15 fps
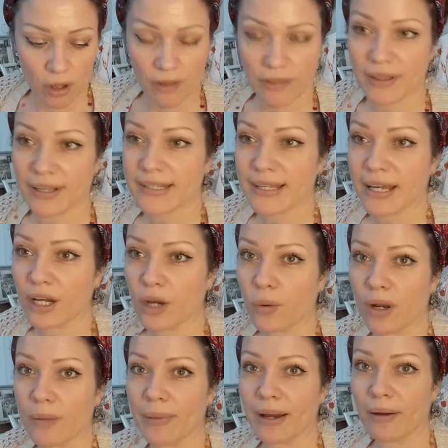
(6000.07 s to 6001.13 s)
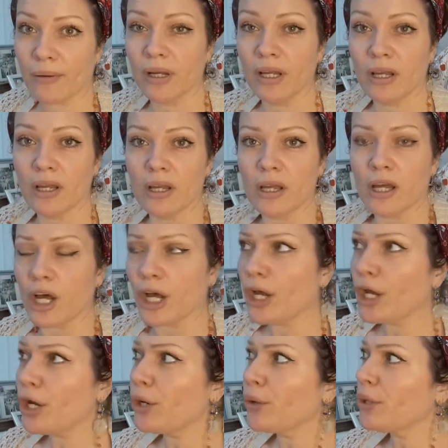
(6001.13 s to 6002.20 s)
of things that go on about
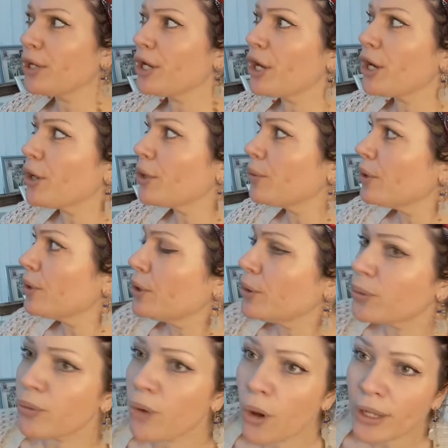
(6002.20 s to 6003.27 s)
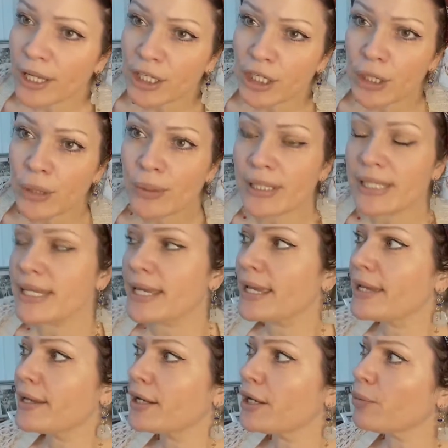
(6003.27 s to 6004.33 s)
oh, we're all in unity
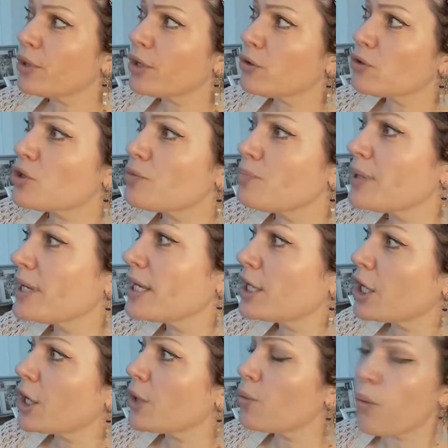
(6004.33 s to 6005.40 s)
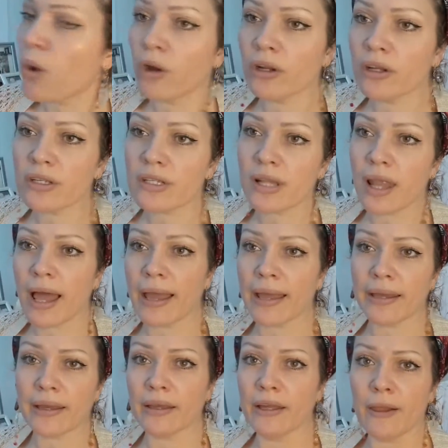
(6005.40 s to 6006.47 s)
and we all should be, one as
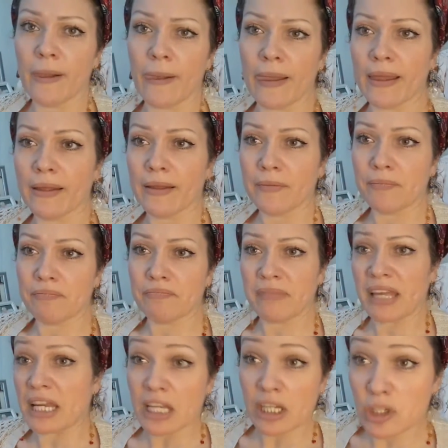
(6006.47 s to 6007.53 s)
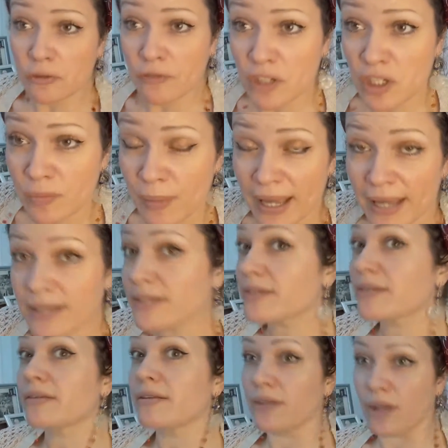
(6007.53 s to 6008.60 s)
like in each other's
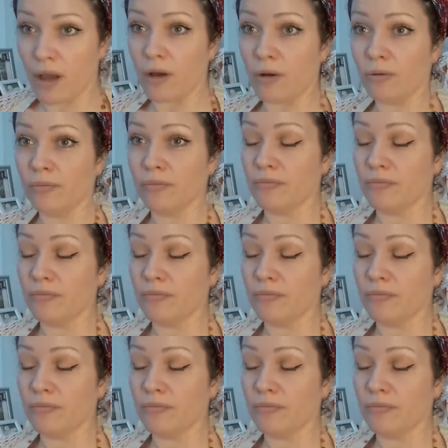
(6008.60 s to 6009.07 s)
space. No,